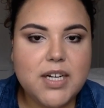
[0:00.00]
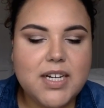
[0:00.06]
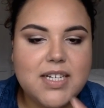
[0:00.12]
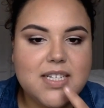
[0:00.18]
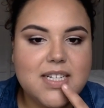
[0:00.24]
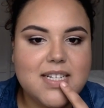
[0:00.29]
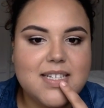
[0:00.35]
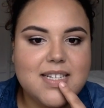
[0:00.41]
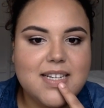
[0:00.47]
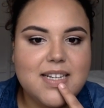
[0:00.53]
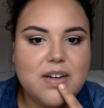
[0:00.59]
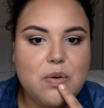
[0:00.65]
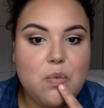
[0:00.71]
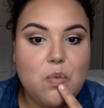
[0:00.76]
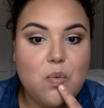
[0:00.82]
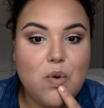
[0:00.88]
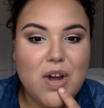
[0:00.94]
it doesn't
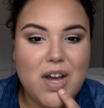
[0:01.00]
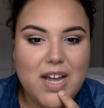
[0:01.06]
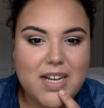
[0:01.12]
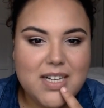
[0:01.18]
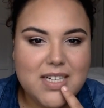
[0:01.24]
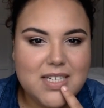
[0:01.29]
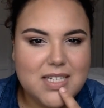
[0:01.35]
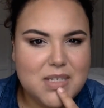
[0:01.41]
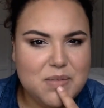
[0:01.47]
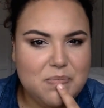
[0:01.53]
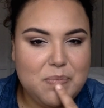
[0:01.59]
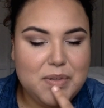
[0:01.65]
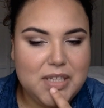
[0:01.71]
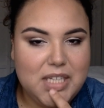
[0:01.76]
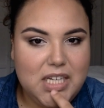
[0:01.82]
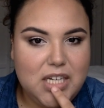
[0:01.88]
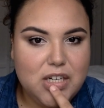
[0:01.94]
run, it doesn't
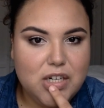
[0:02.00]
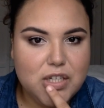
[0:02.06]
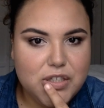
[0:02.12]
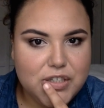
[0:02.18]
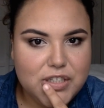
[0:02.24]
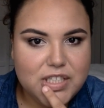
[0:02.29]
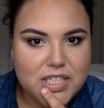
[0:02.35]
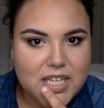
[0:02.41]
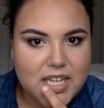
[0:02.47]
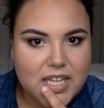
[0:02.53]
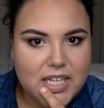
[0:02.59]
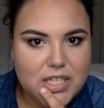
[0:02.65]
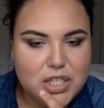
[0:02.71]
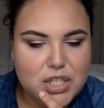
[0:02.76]
bleed on your skin.